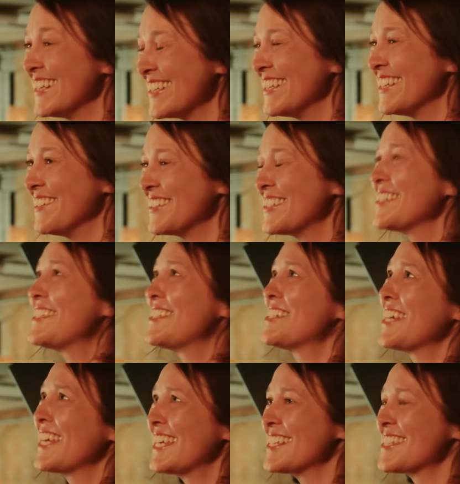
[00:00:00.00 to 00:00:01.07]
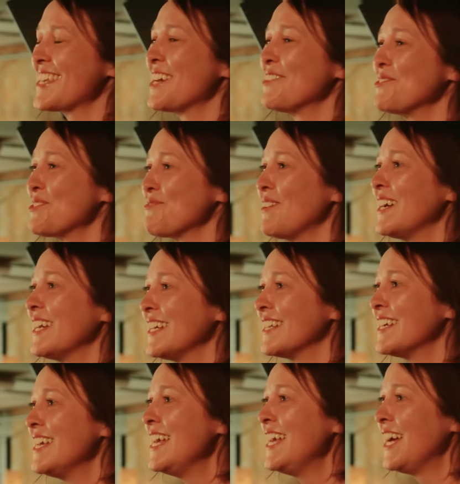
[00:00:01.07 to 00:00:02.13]
you know, just to check it sounds right. And
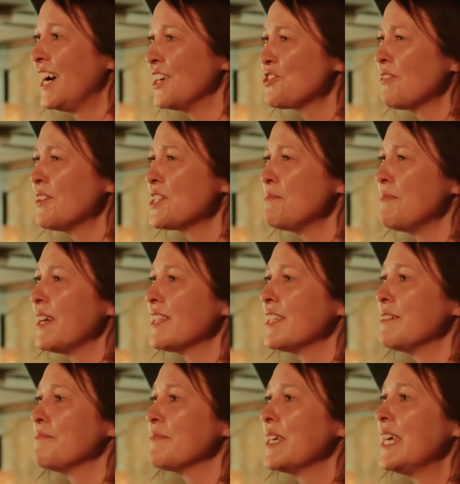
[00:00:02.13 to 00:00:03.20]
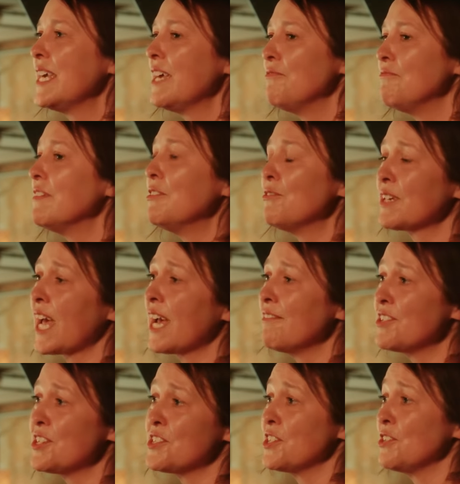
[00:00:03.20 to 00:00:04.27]
I try to make them real
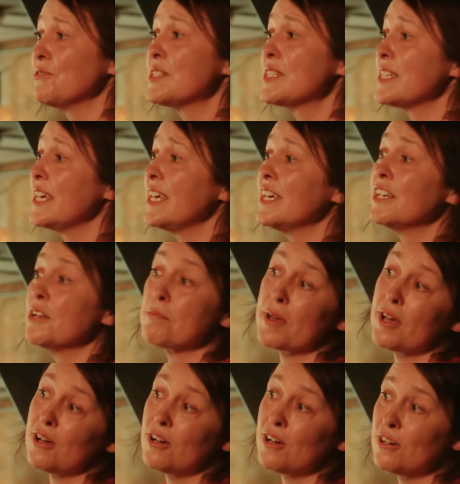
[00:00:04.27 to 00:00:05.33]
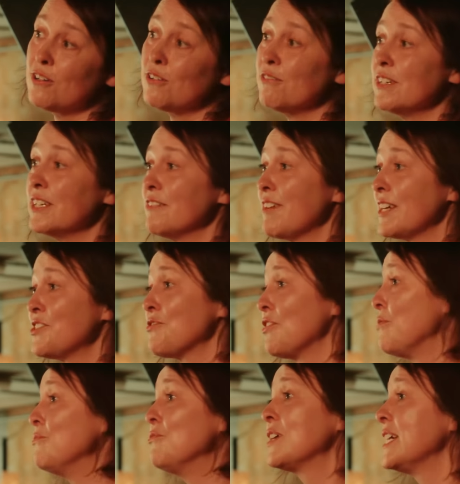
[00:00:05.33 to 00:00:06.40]
characters that you'd see in a bar or in a
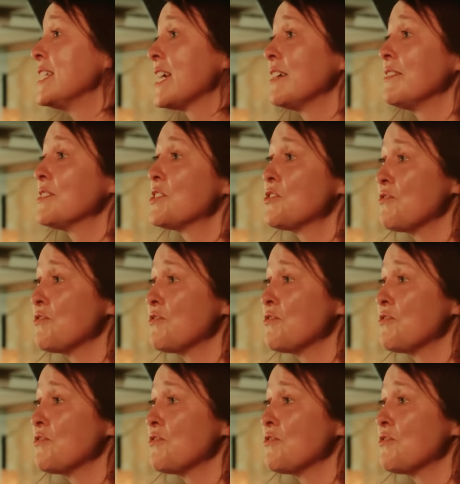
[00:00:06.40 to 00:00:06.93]
restaurant walking down the